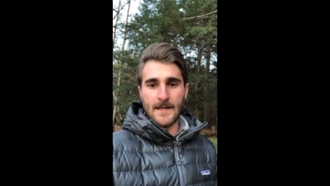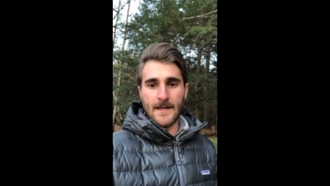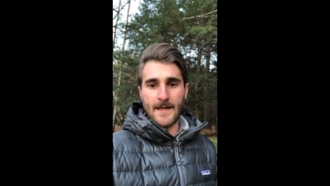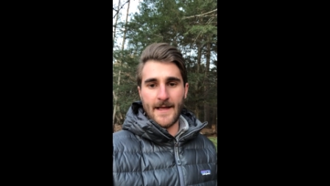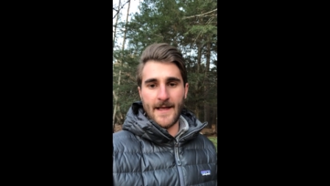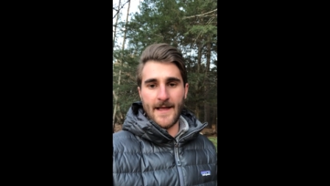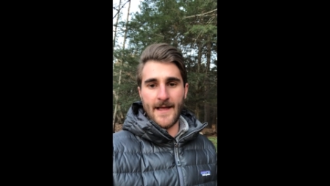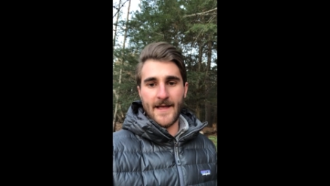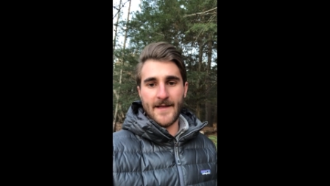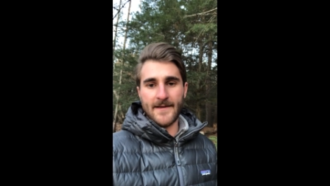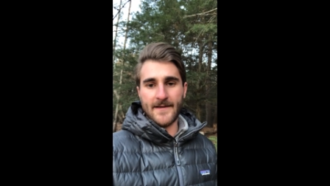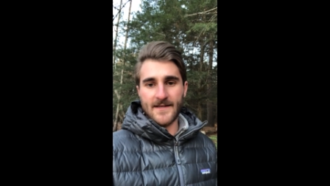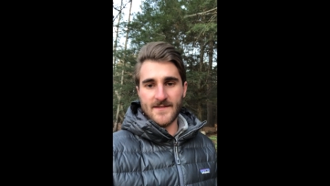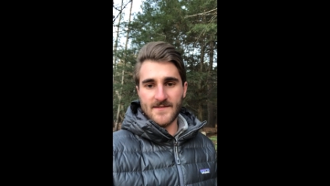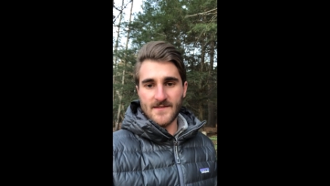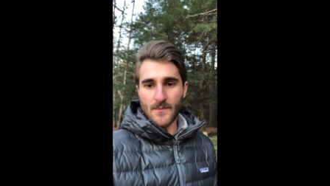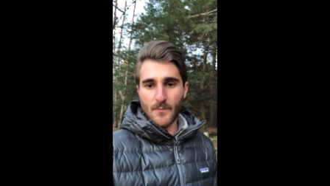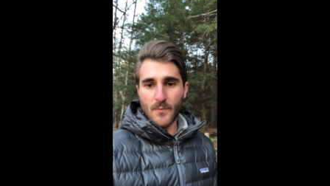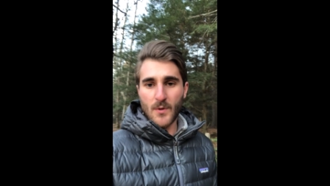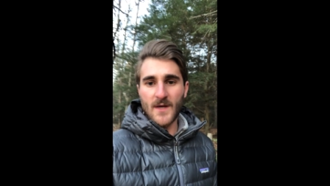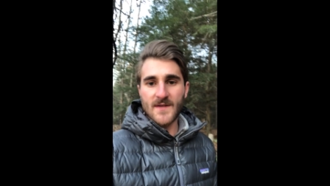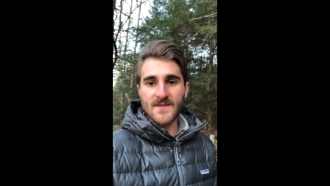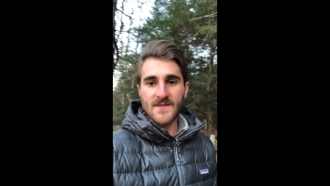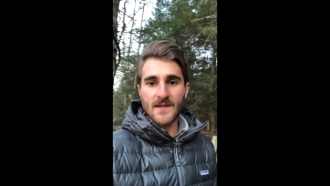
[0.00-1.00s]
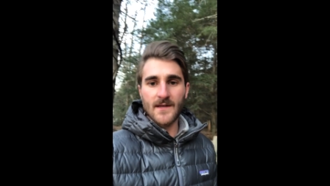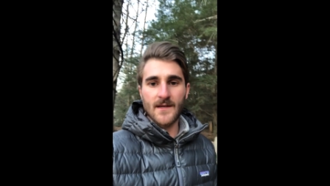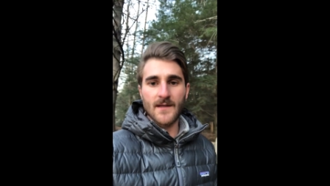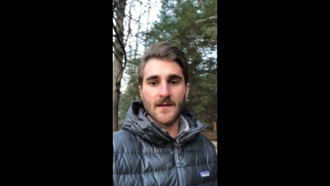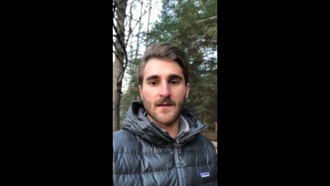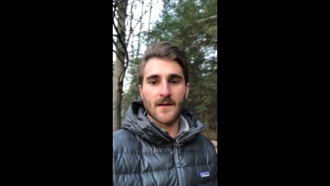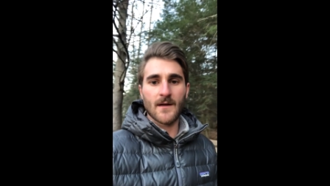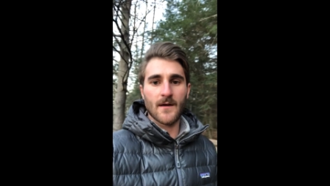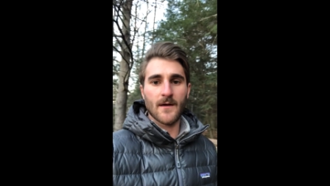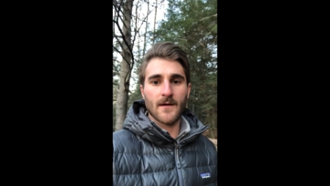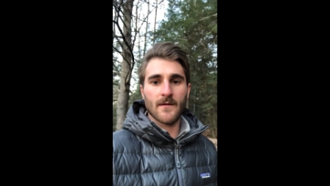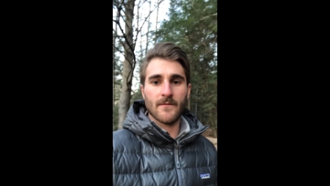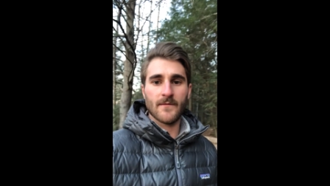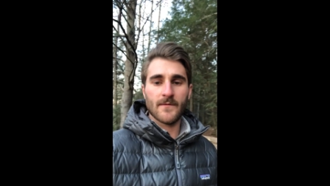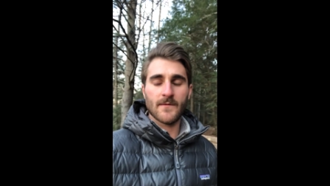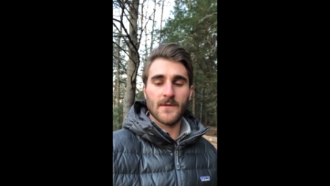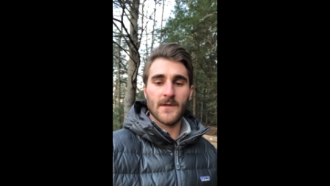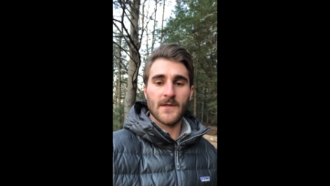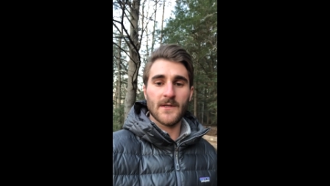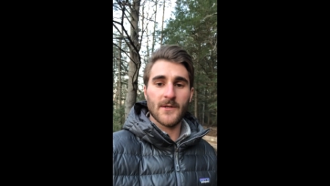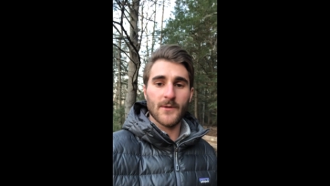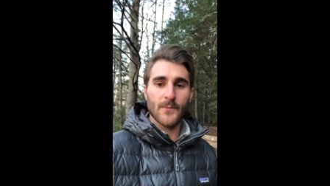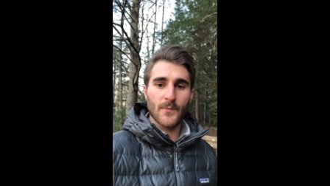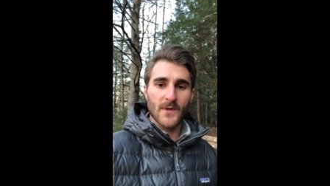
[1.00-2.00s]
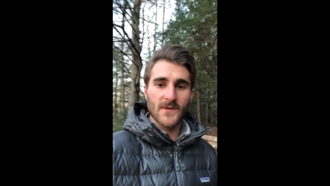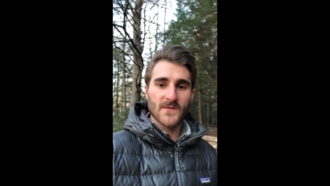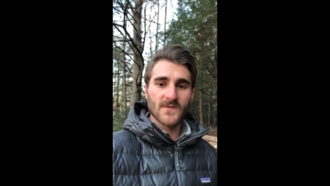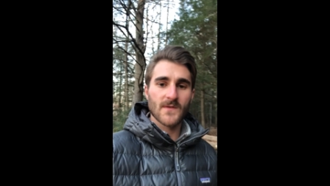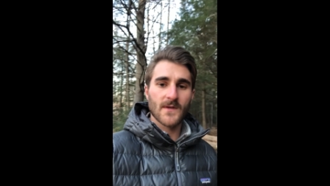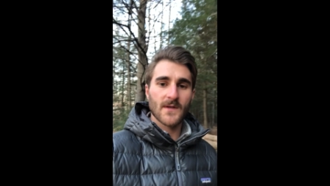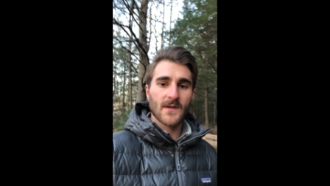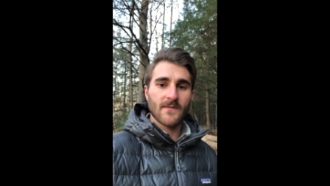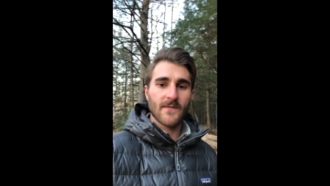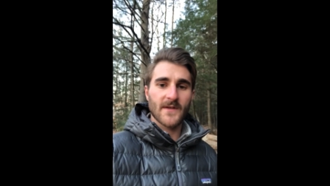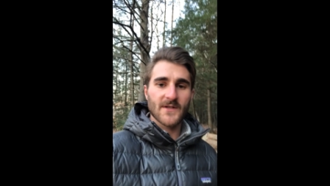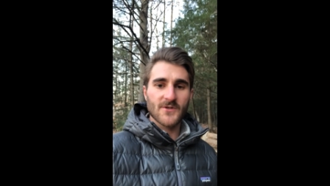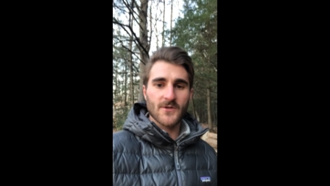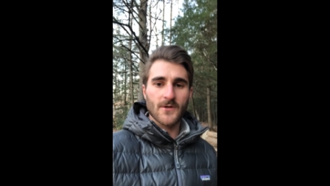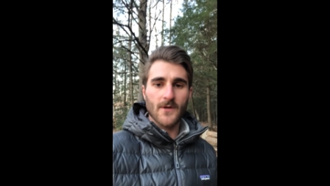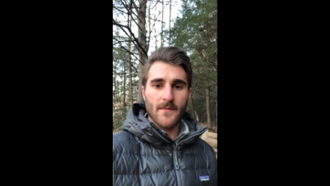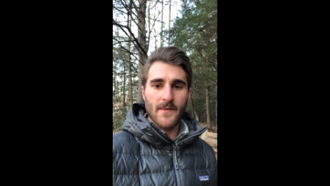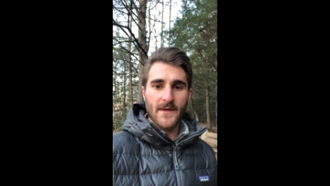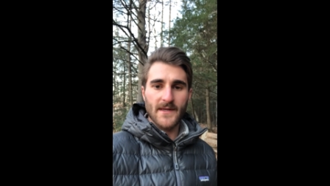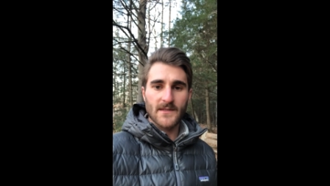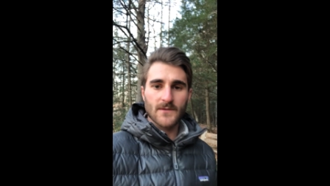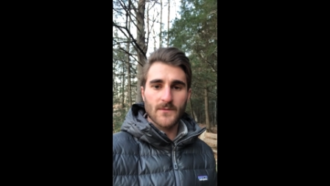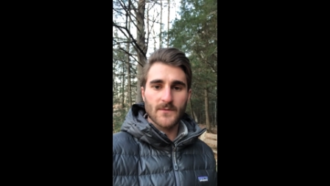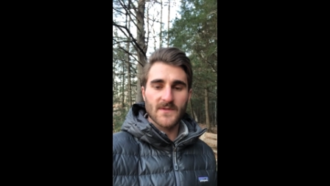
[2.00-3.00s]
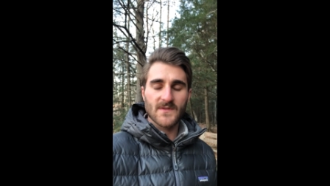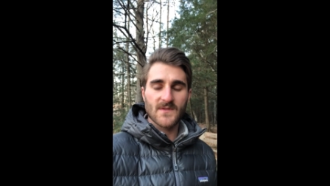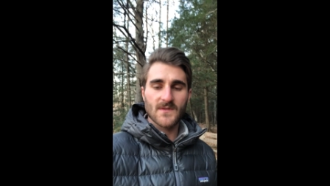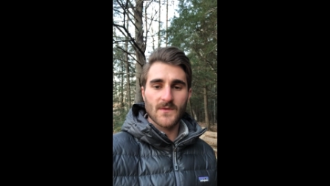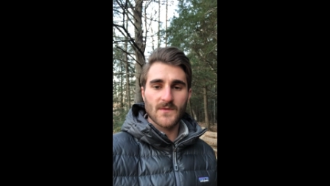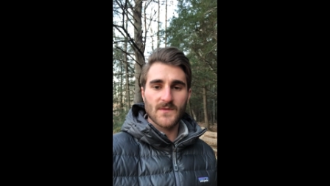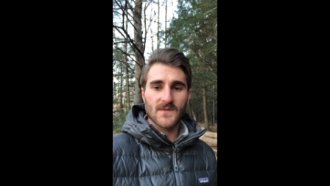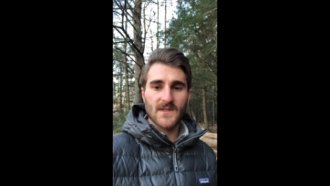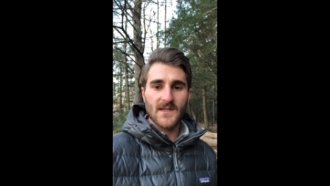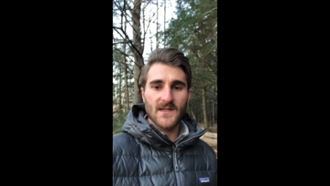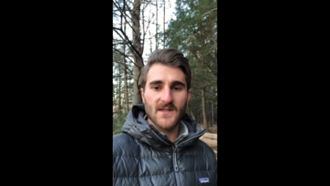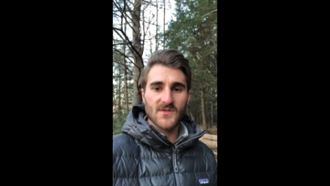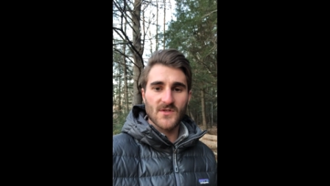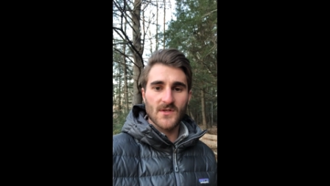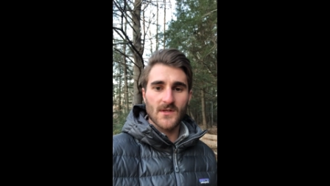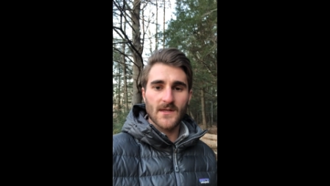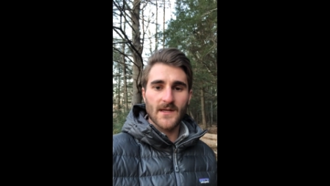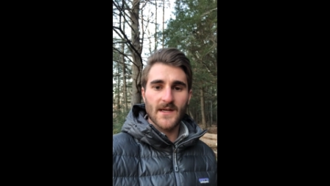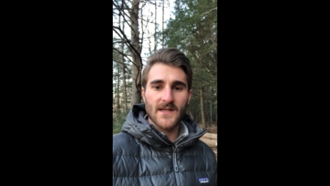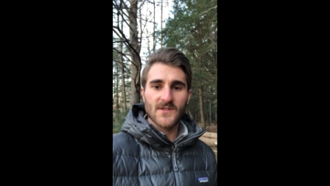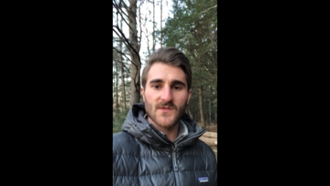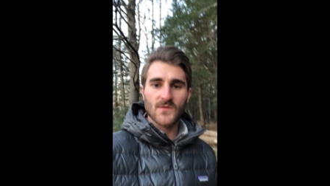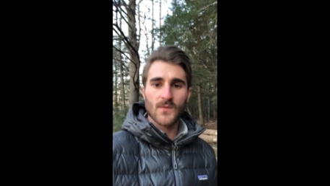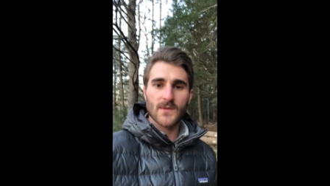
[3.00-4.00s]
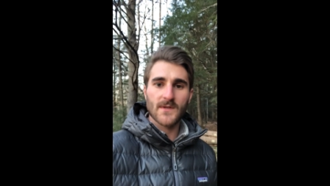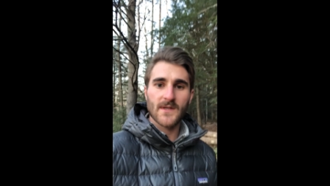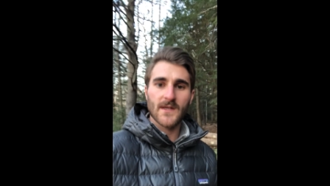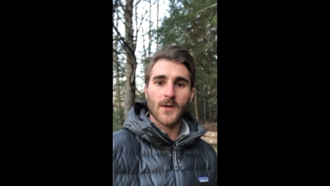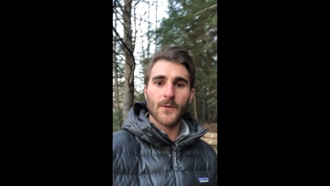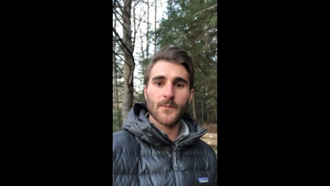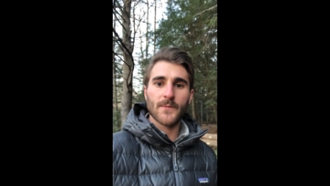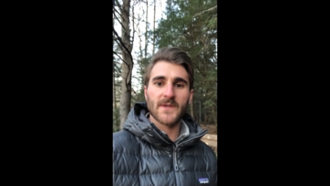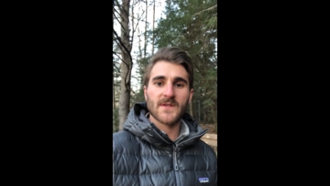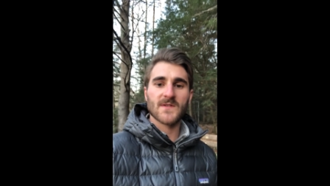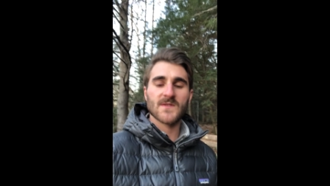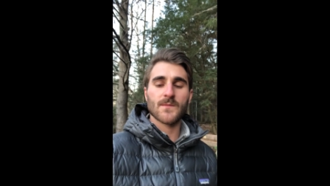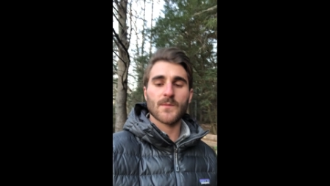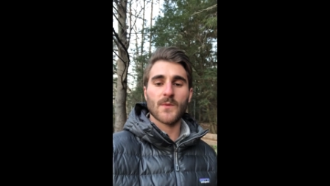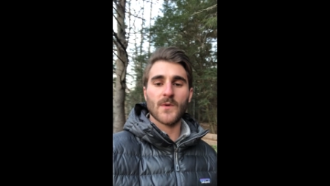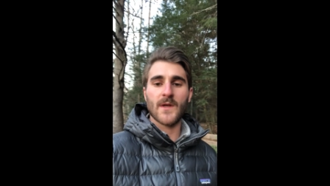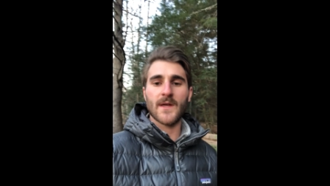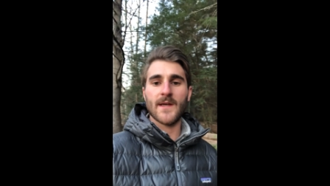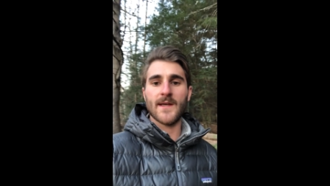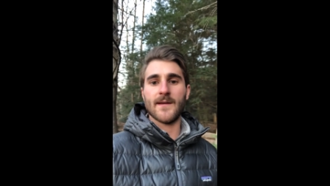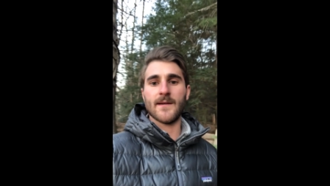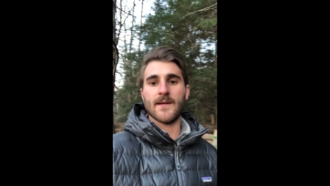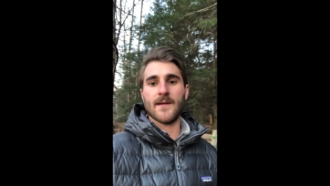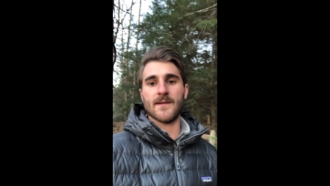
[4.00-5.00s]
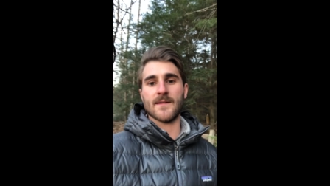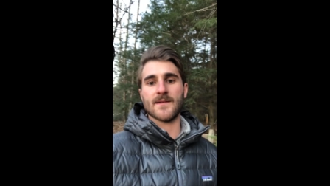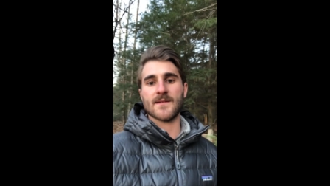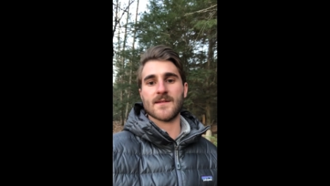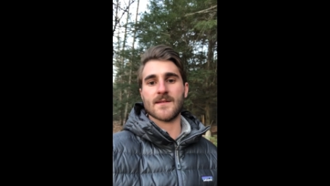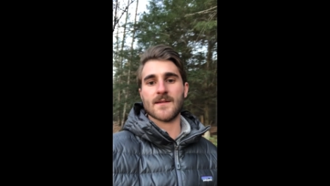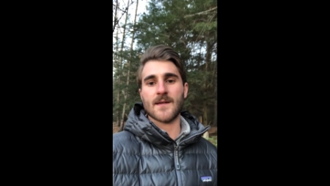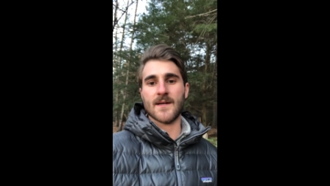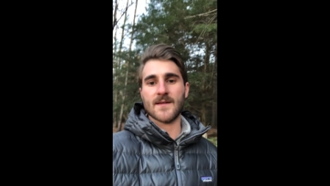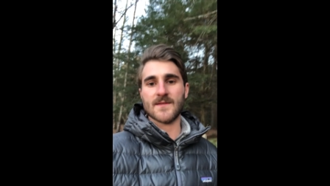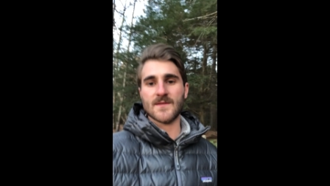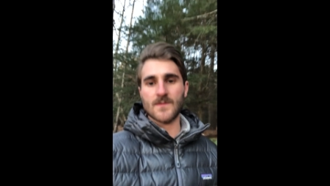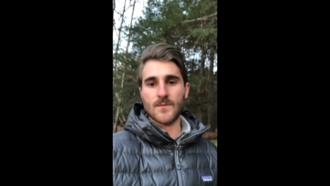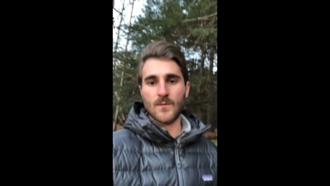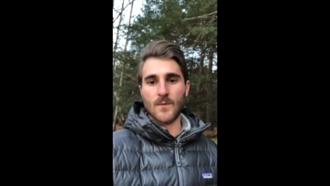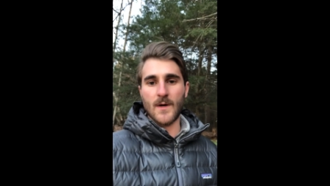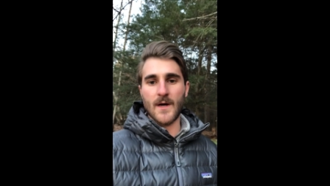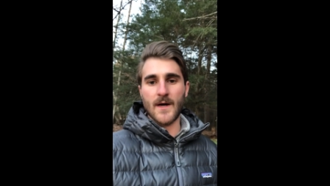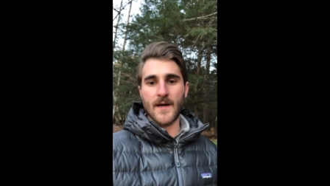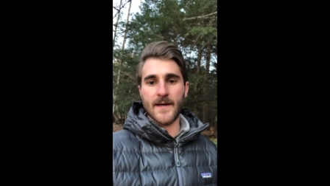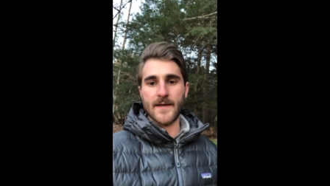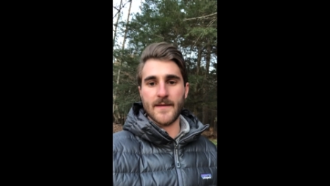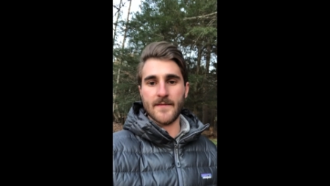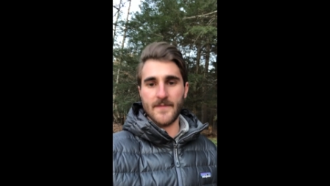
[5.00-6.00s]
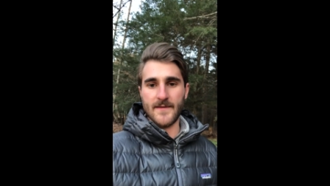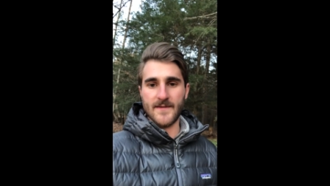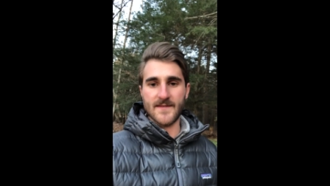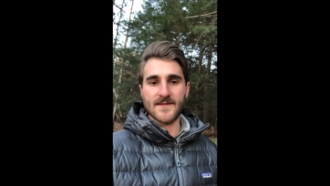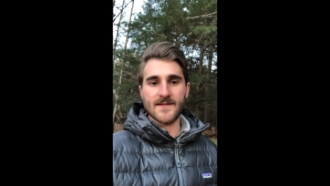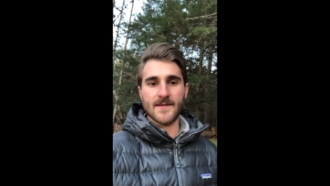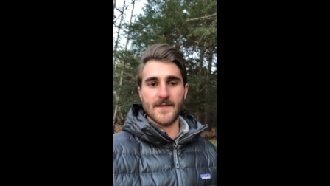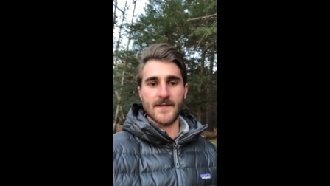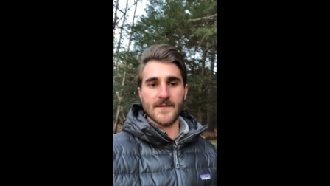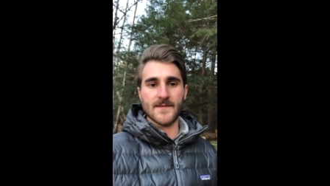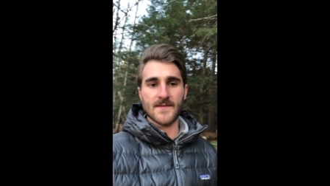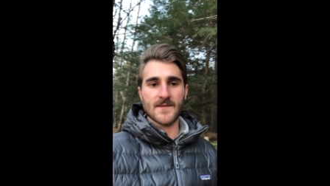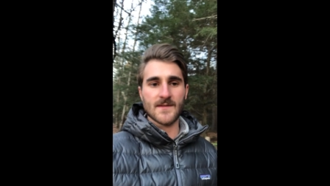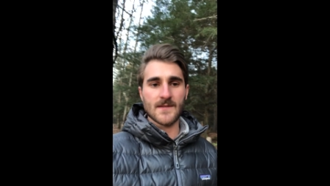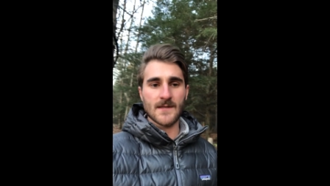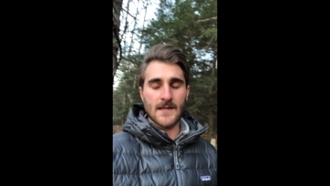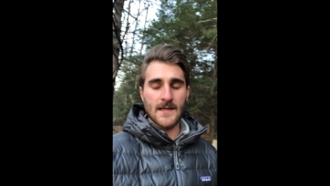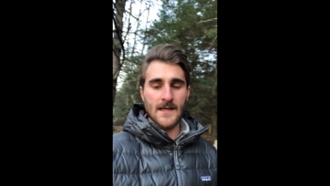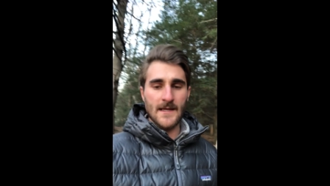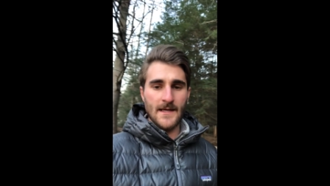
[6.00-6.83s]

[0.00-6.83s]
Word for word: And as the president of the New Brunswick Veterinary Medical Association, I just wanted to help explain and discuss why this is.